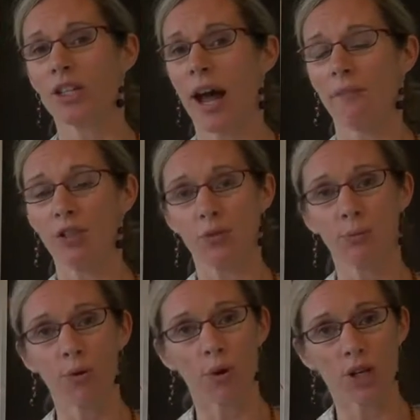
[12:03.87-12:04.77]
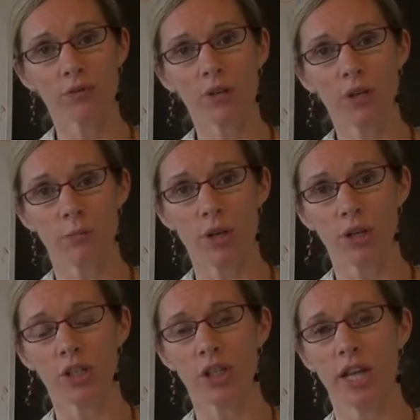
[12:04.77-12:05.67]
to have a supportive
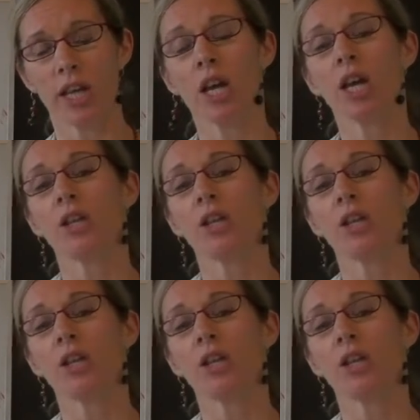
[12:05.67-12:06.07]
community,